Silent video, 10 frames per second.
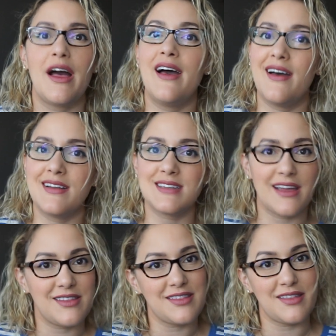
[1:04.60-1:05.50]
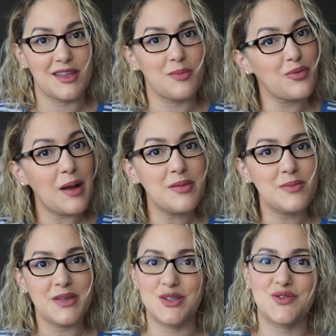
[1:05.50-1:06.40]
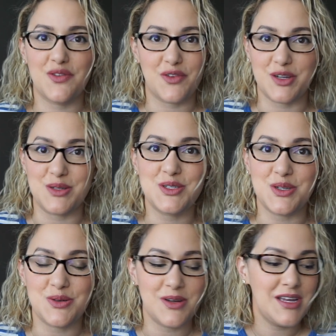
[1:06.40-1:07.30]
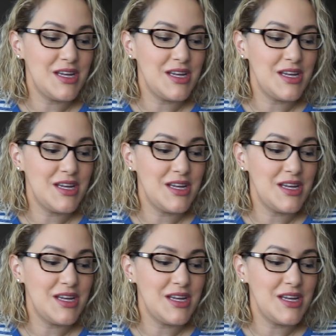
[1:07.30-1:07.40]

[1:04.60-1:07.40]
and I think that they could probably be useful for you too.